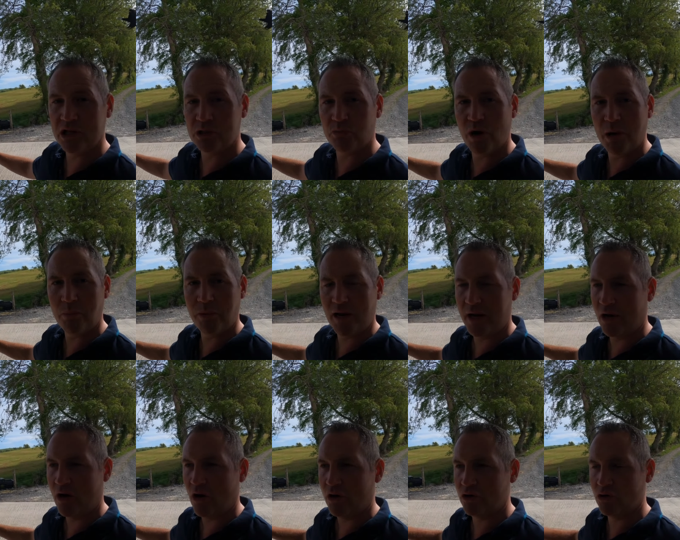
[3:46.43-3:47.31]
the spread plate
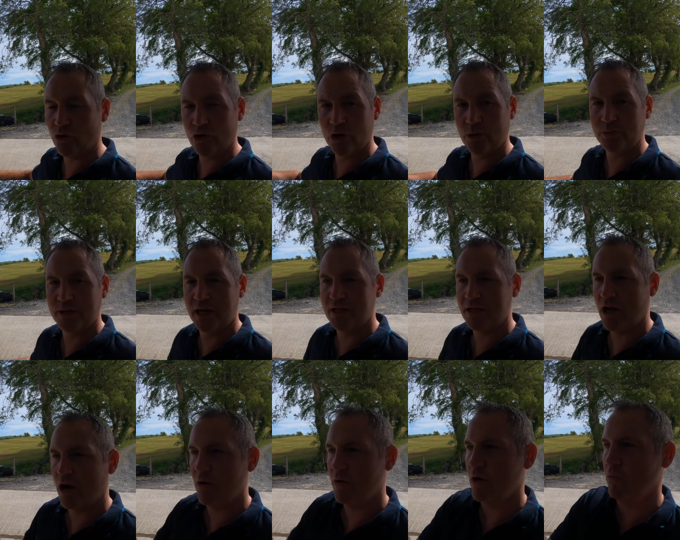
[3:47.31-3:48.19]
on, turn it upside
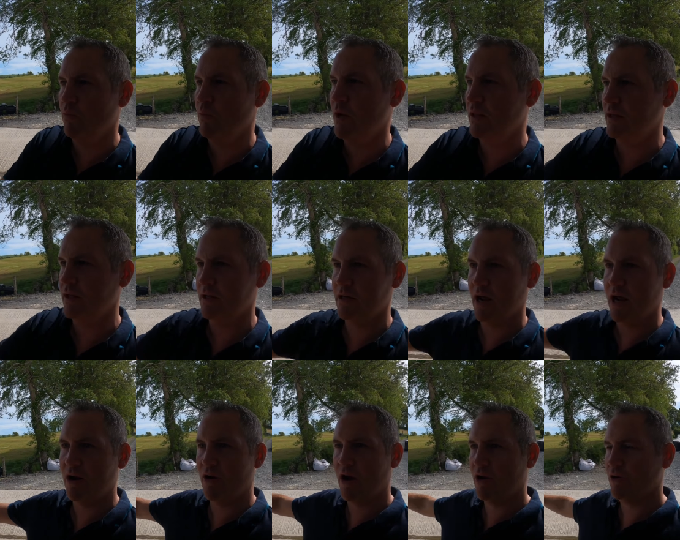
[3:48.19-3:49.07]
down and wet the
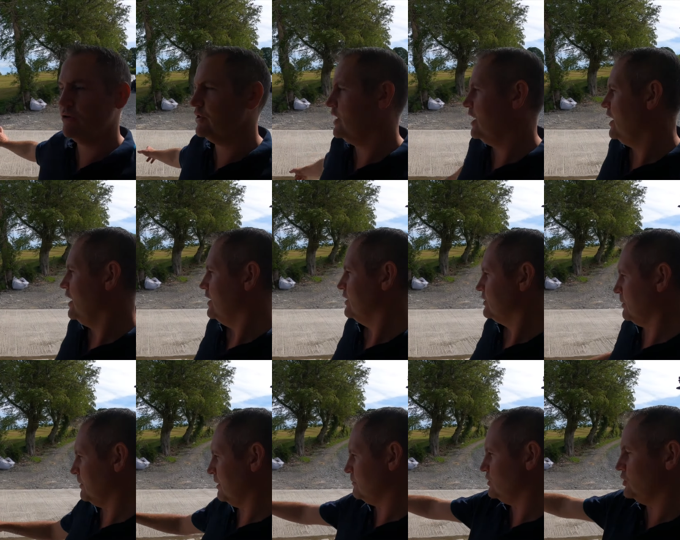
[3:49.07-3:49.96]
entire house.
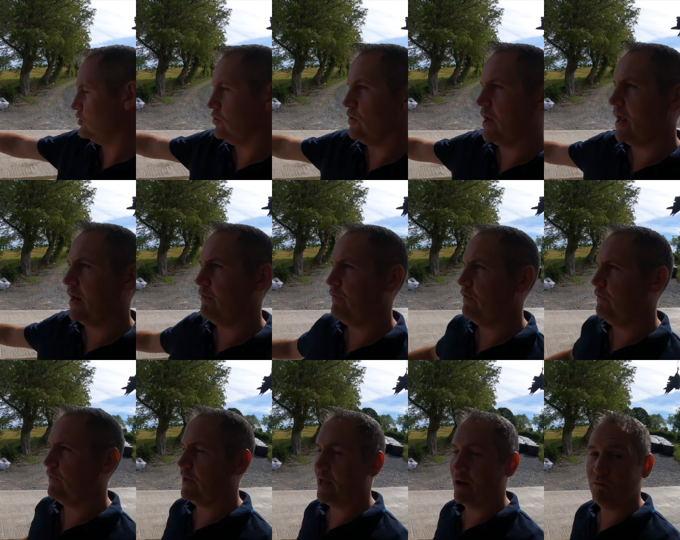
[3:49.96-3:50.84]
Sometimes you do that
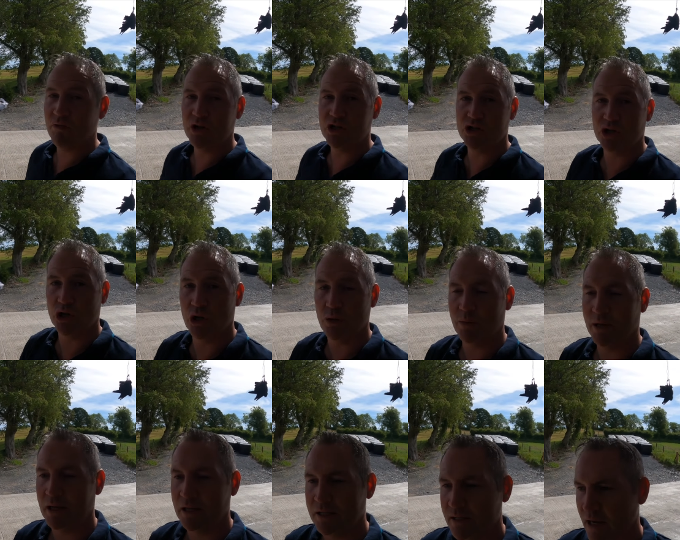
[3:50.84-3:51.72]
if you can't reach the
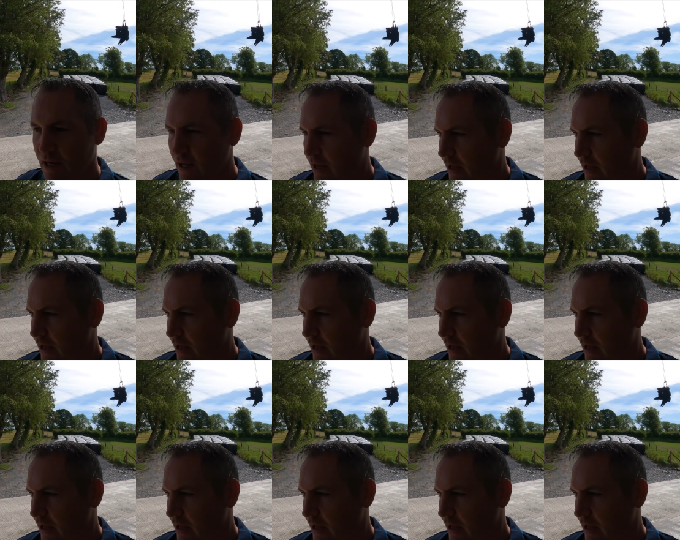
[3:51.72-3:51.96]
cubicles,